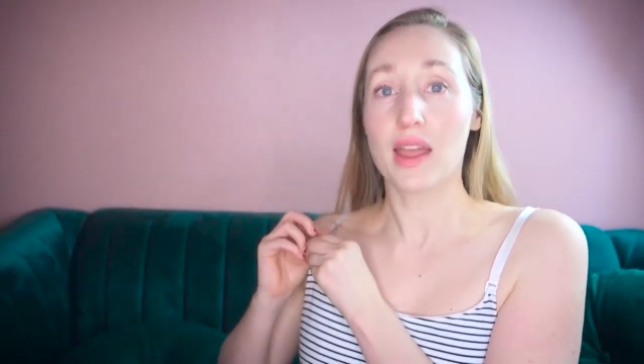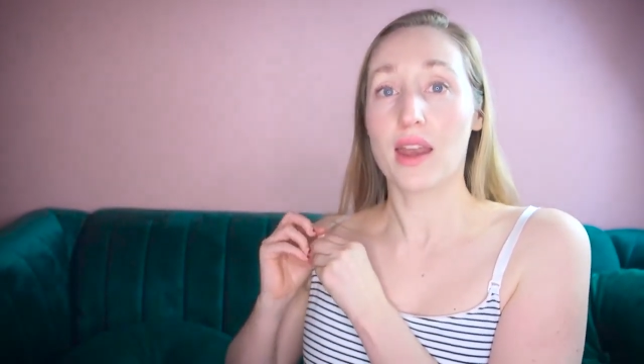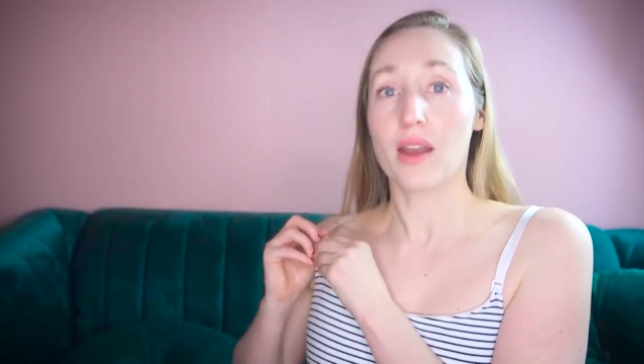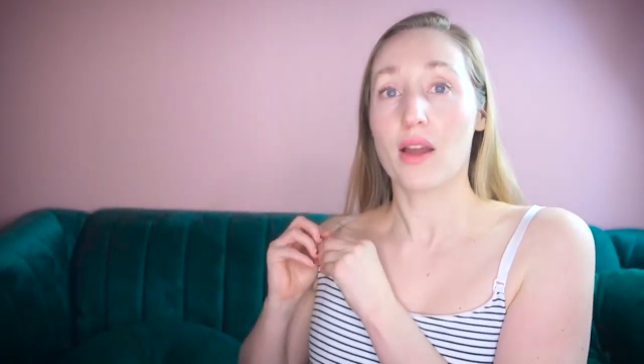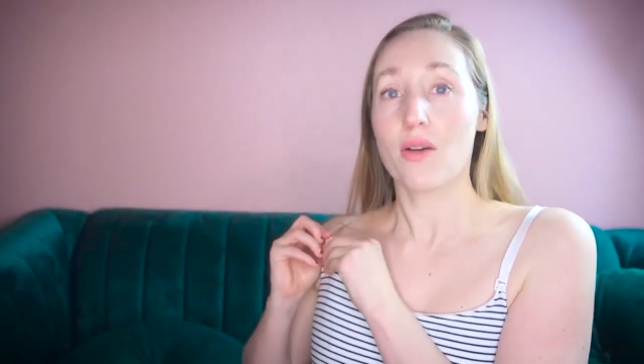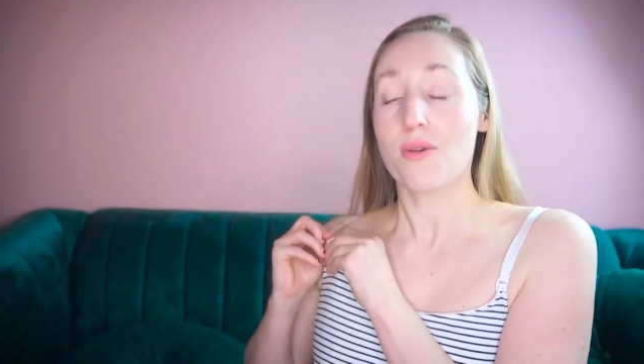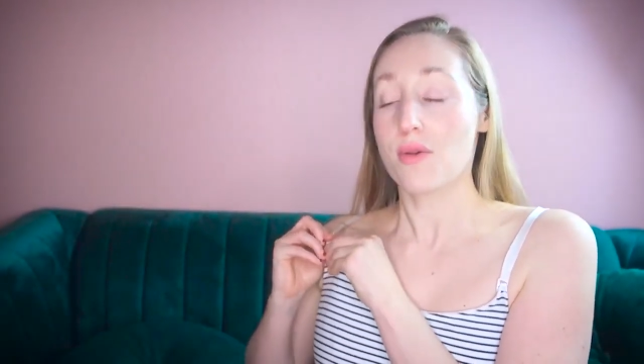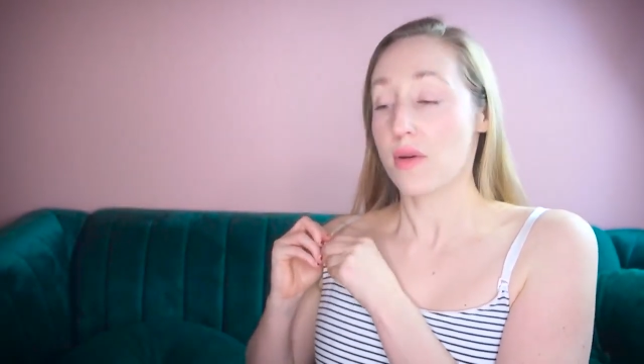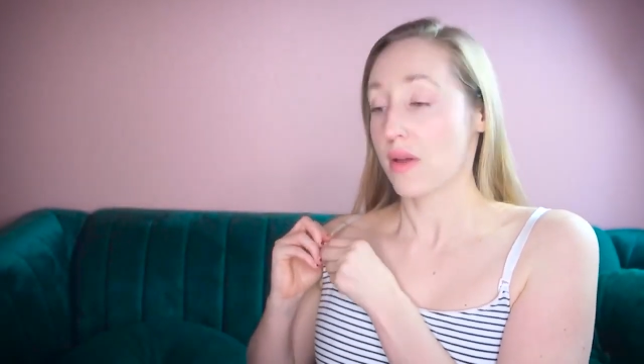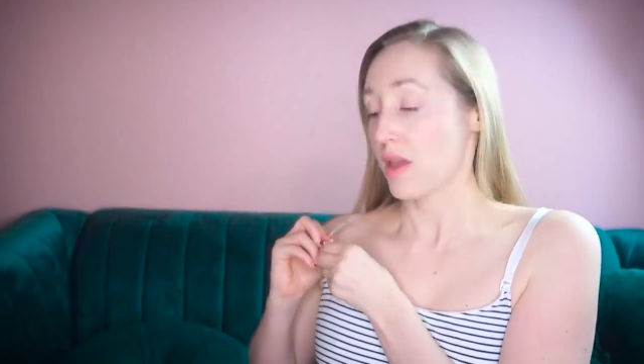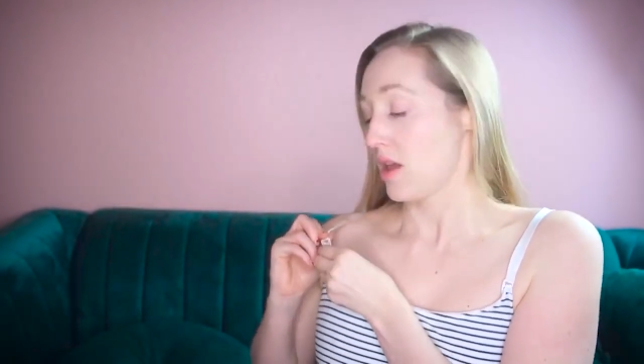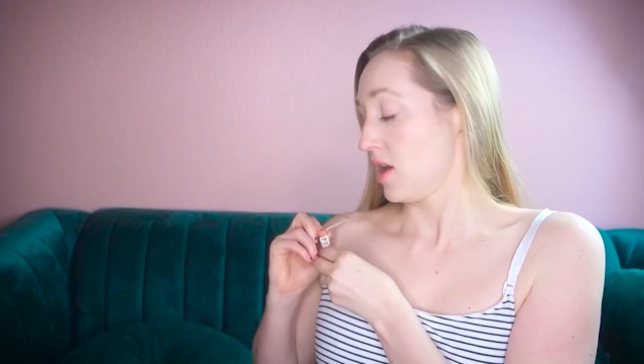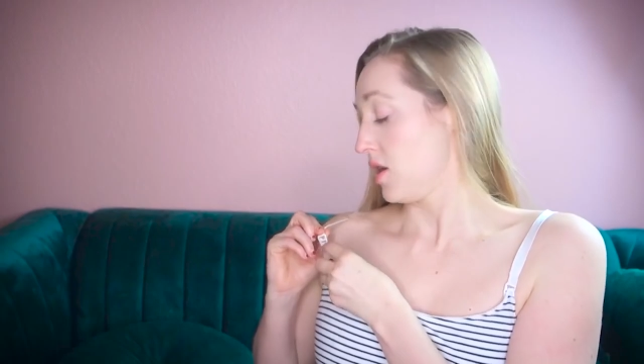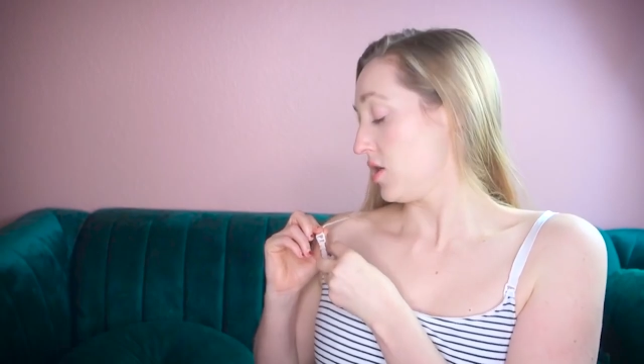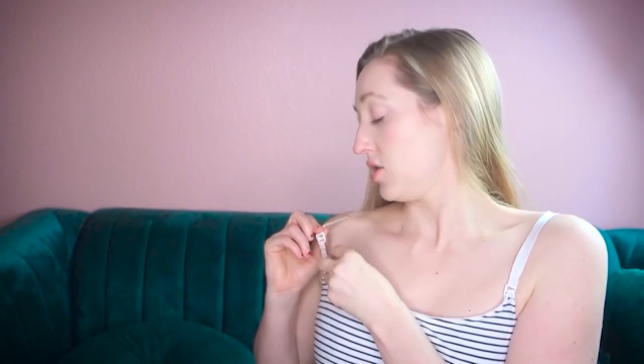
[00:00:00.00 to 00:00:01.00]
And
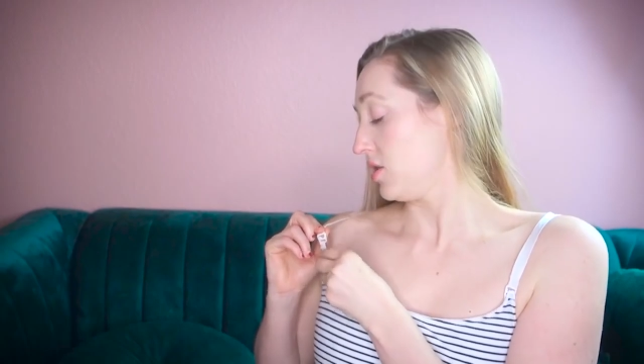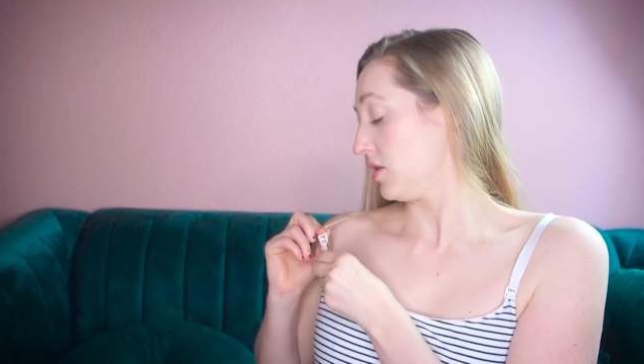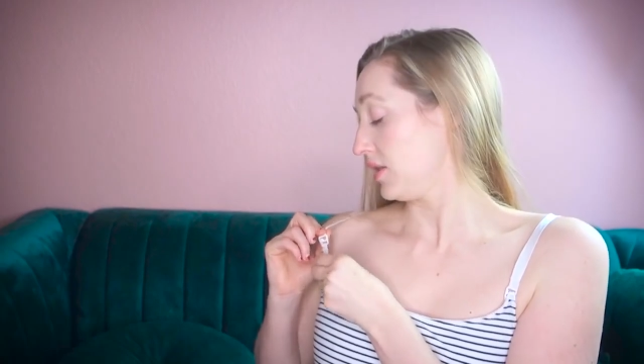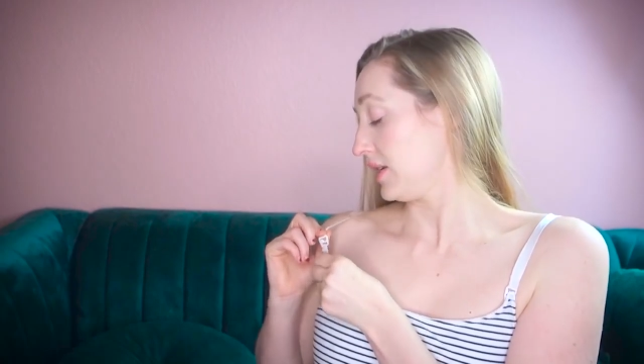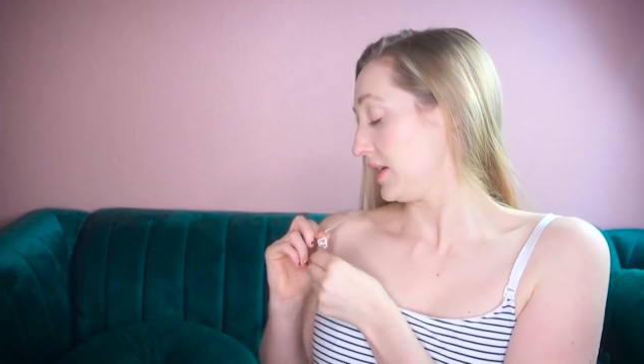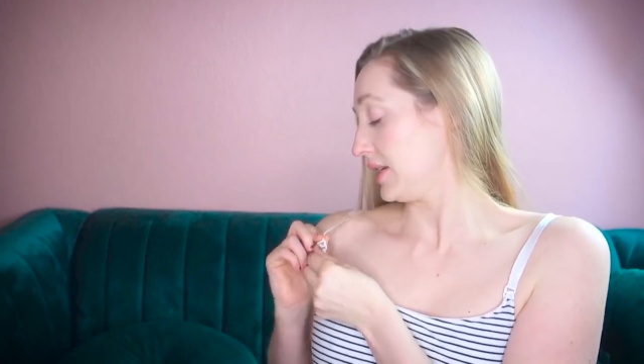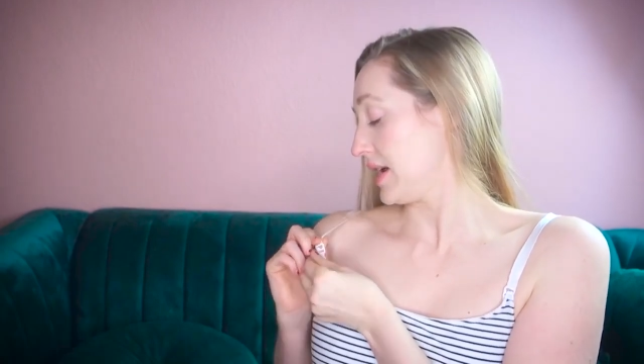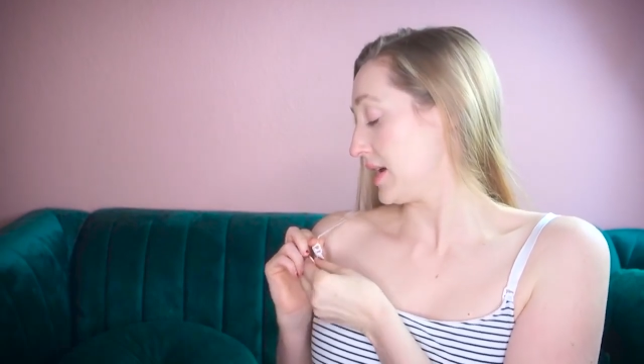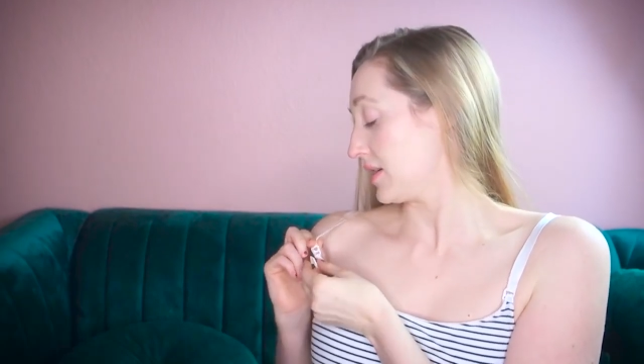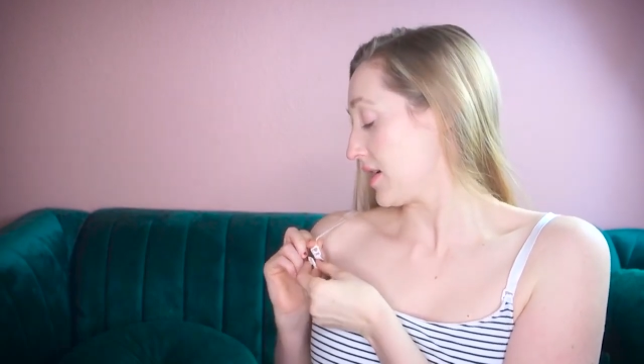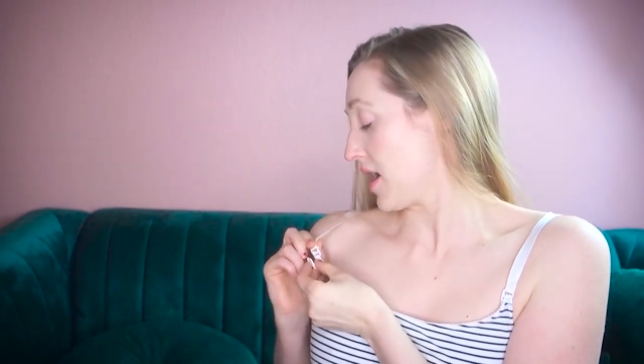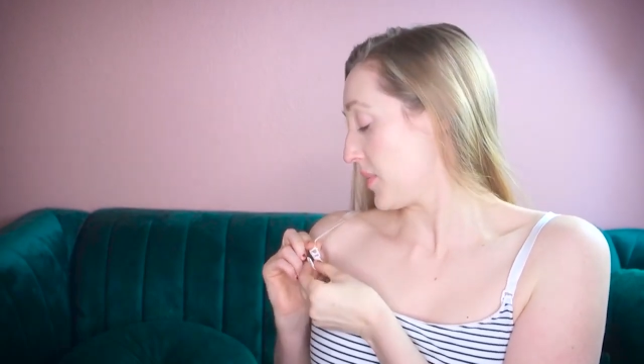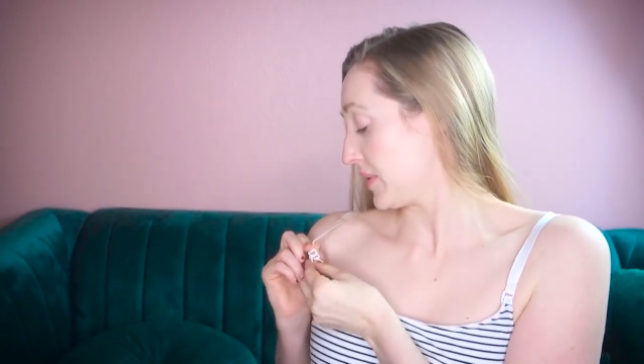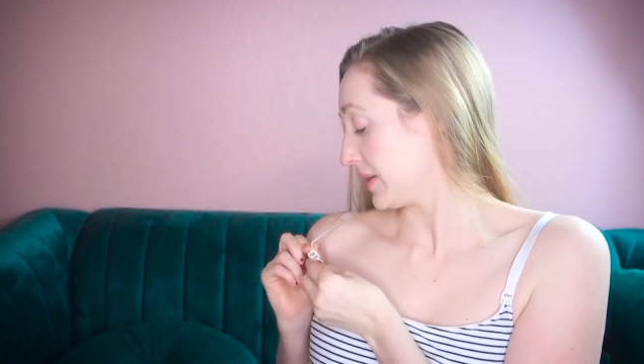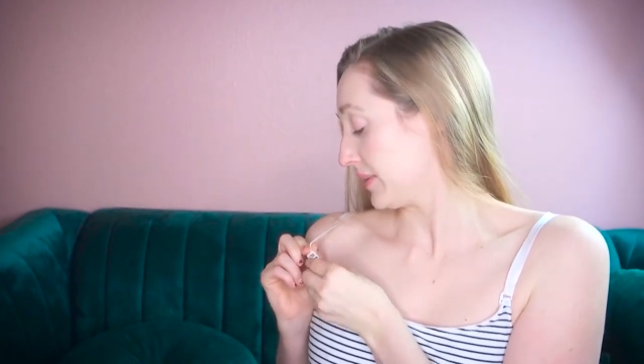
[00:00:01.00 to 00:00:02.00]
nursing tank
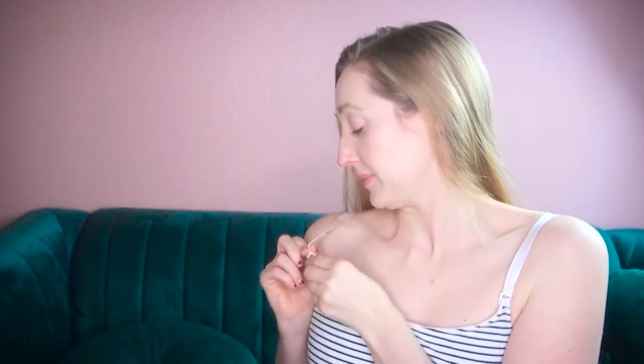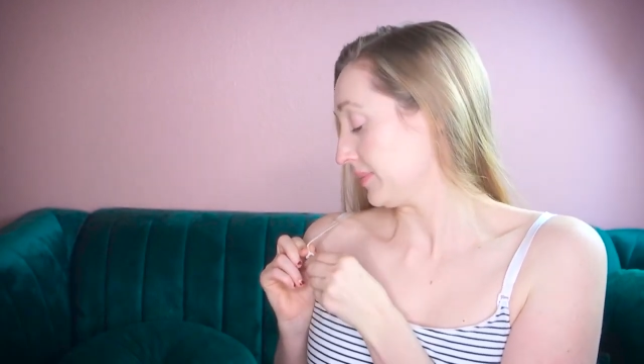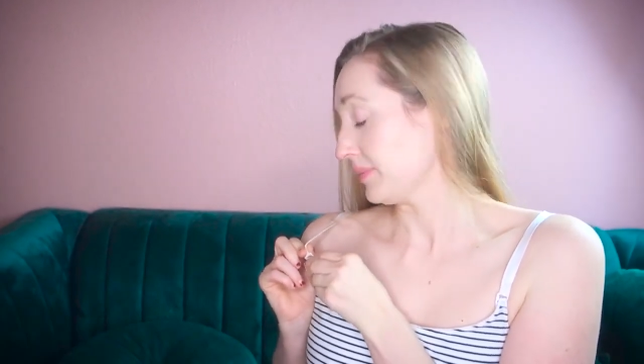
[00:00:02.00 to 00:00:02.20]
tops.